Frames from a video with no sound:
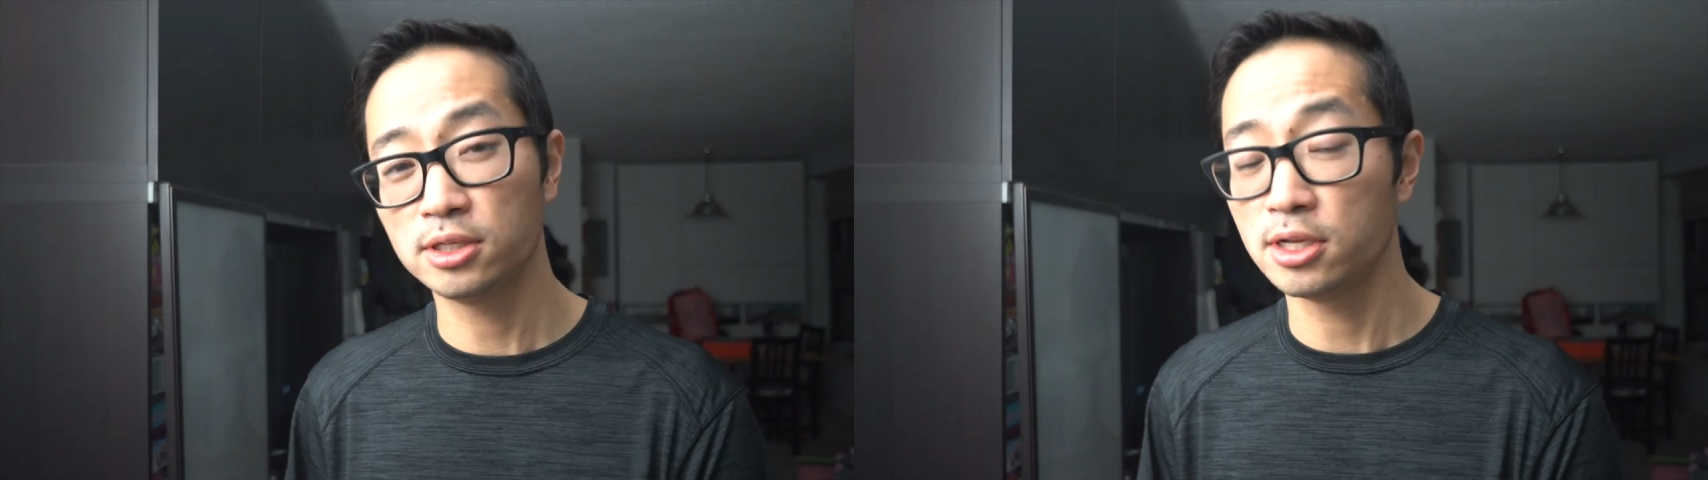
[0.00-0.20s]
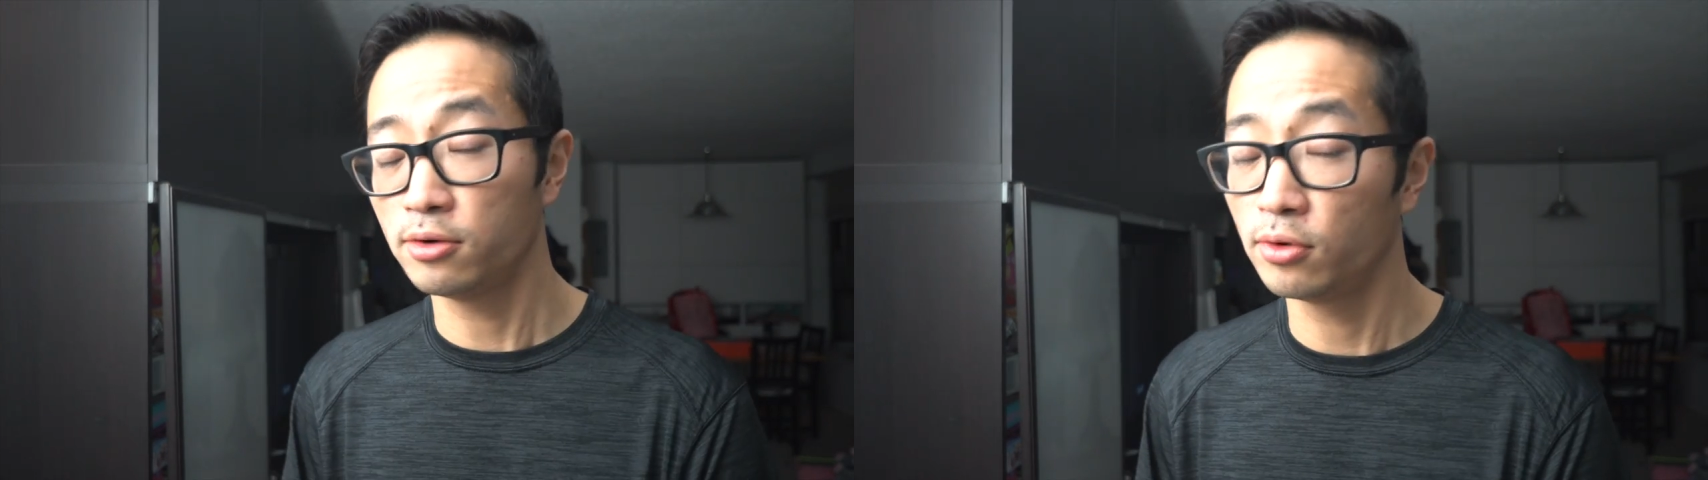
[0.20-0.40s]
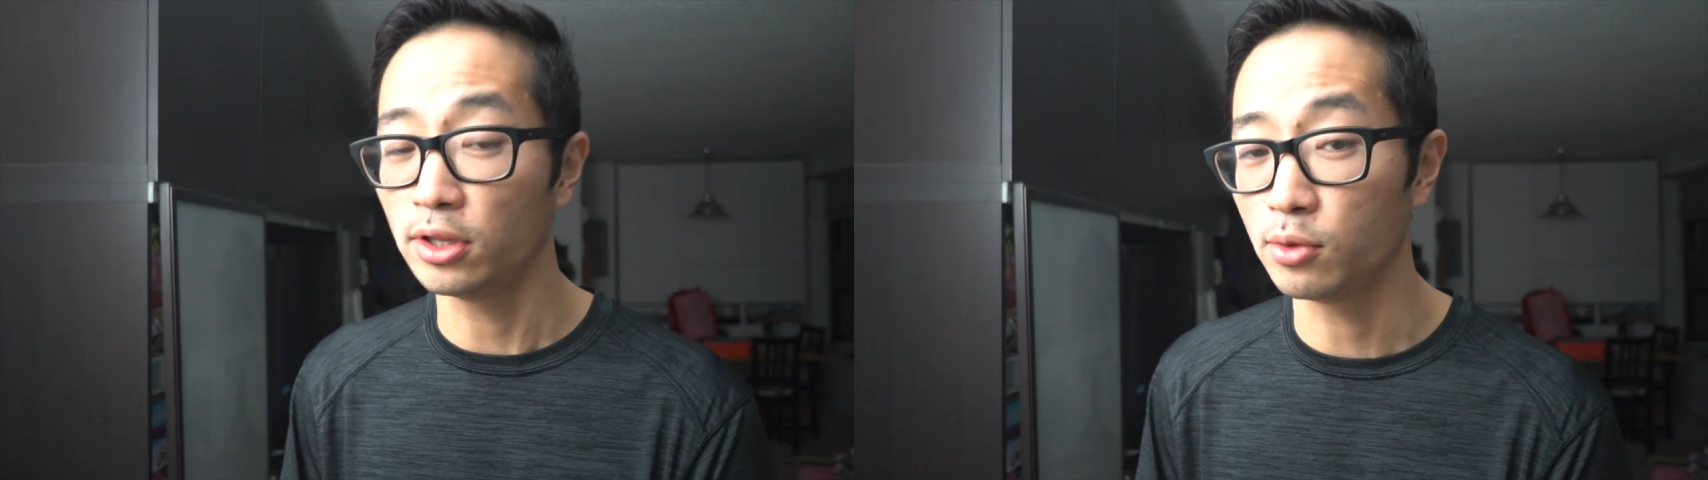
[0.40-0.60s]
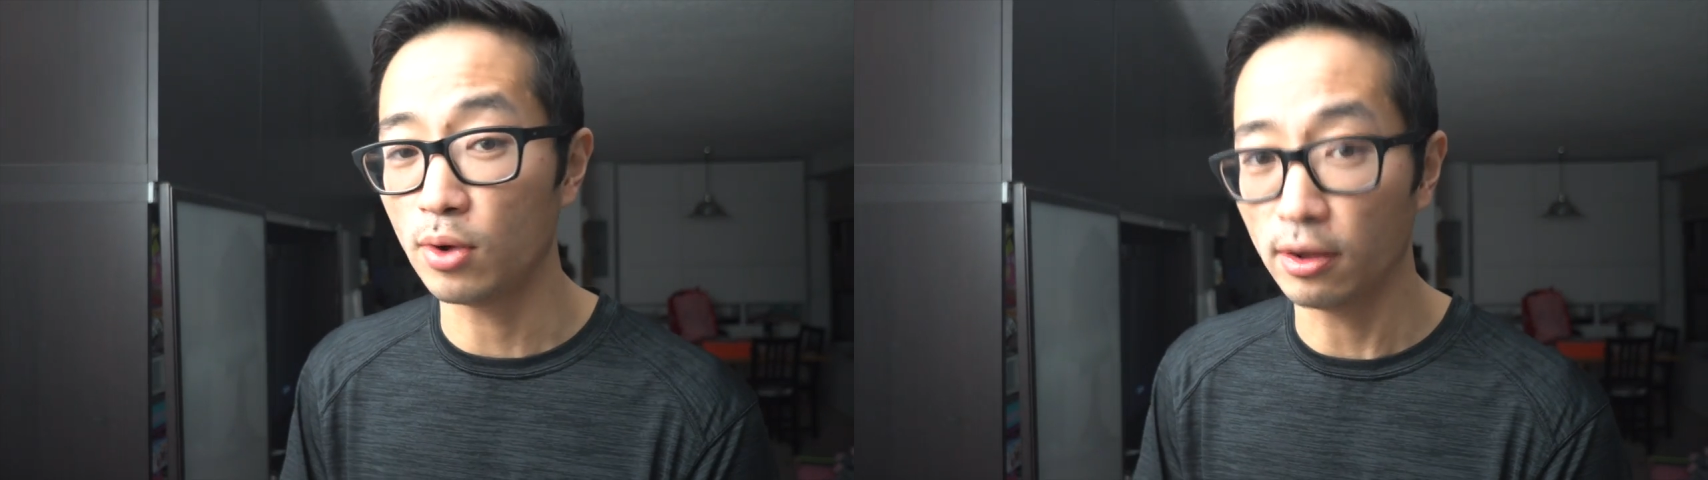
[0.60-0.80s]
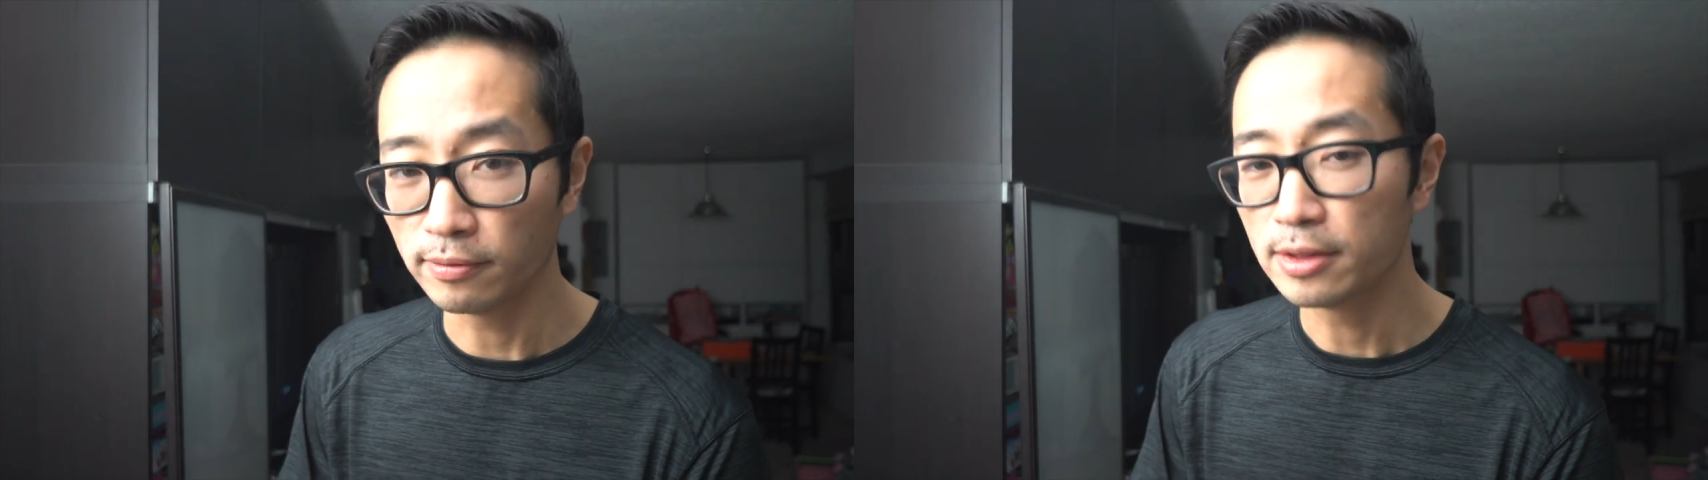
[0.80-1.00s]
these did really
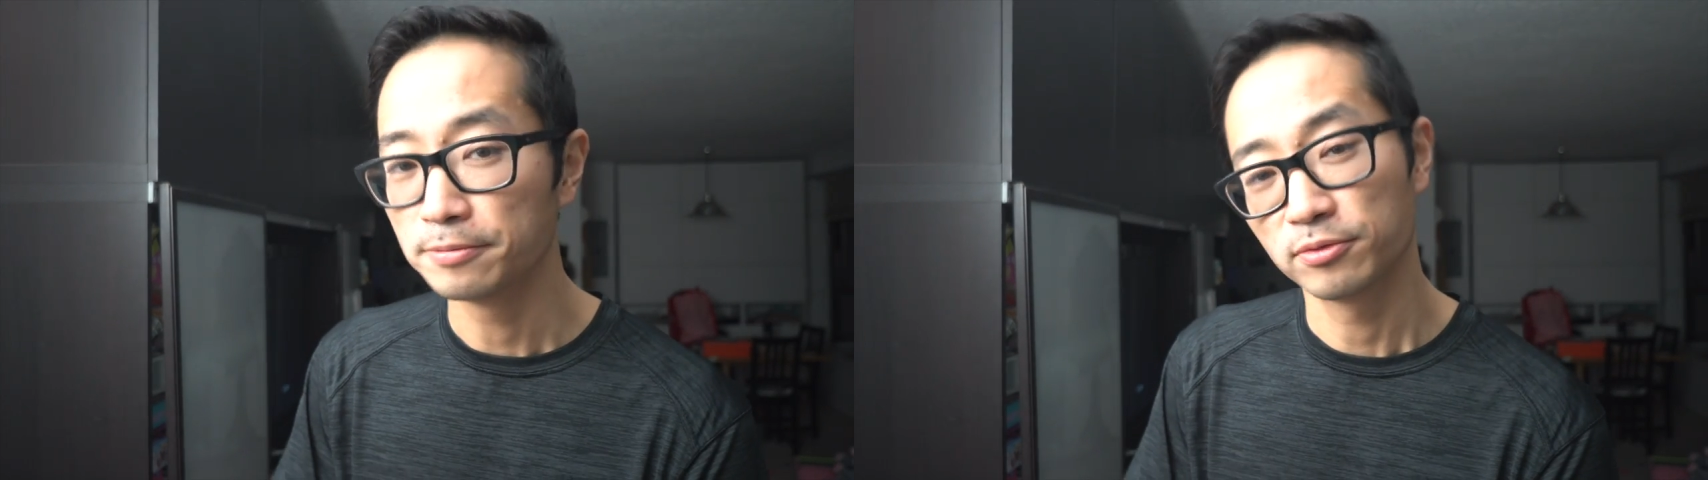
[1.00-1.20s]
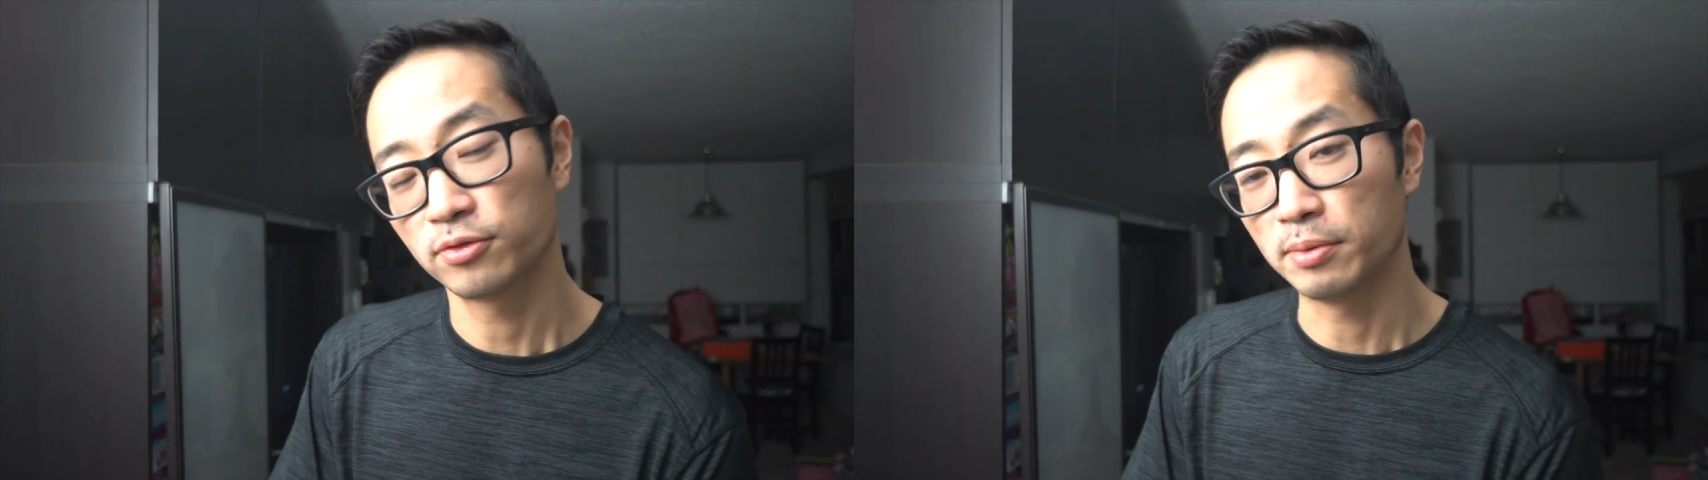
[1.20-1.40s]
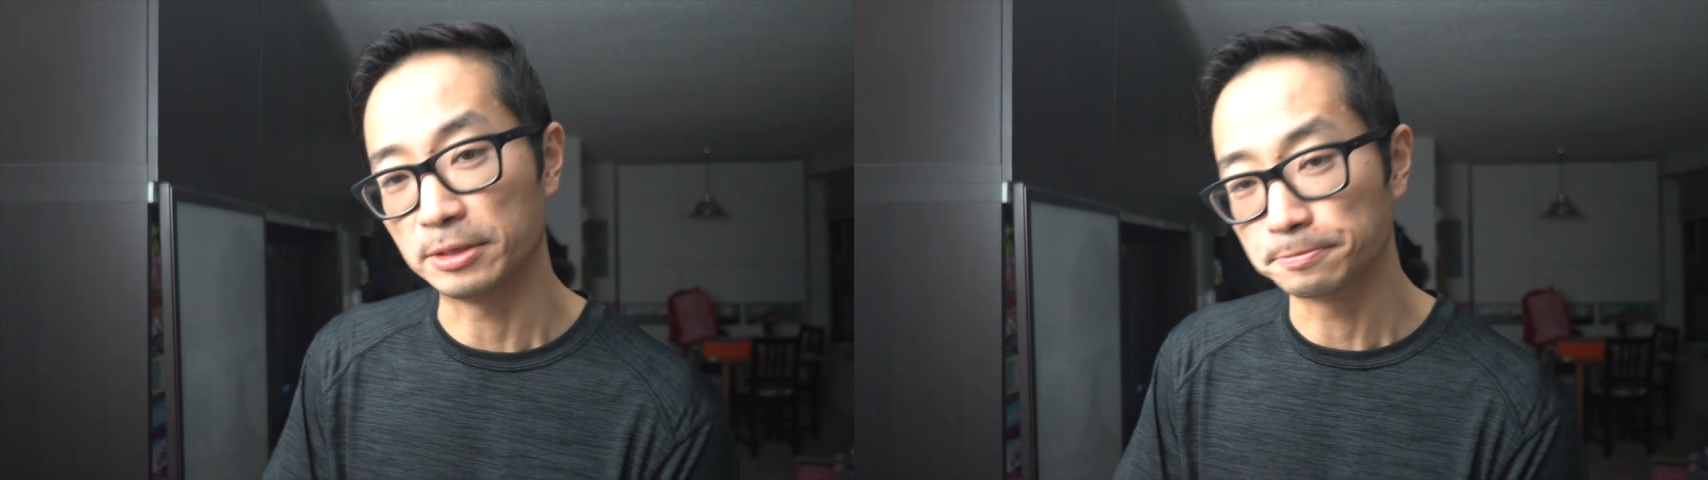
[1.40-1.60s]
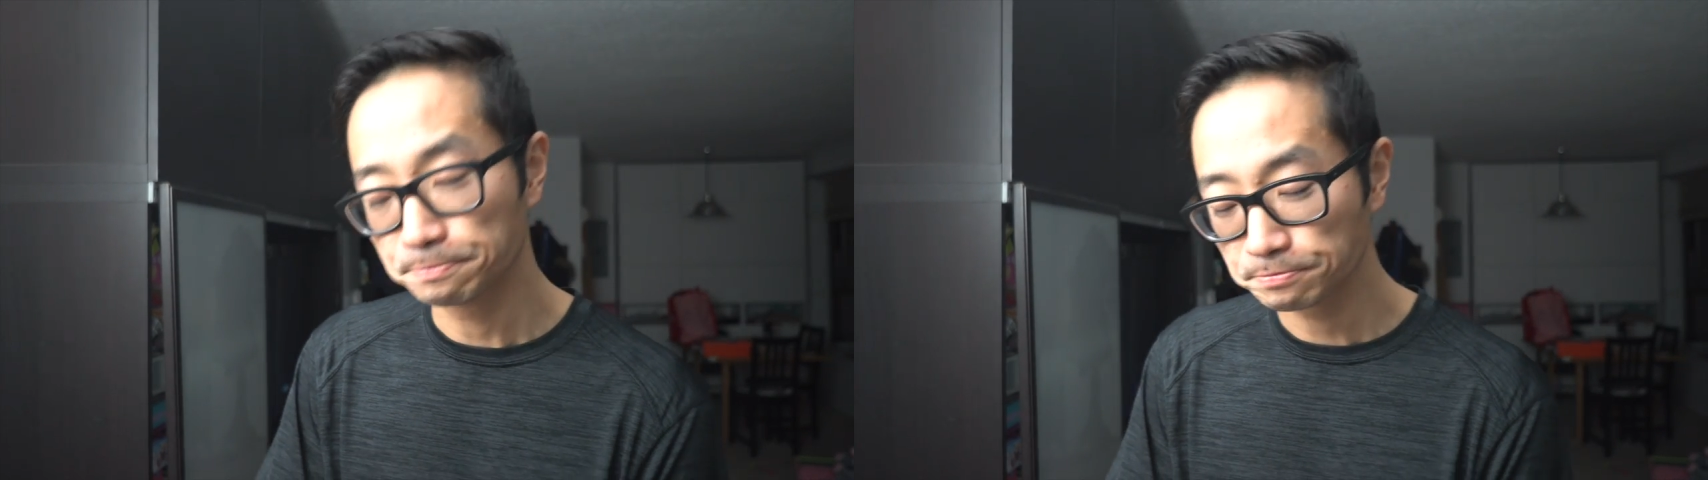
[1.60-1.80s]
well for me.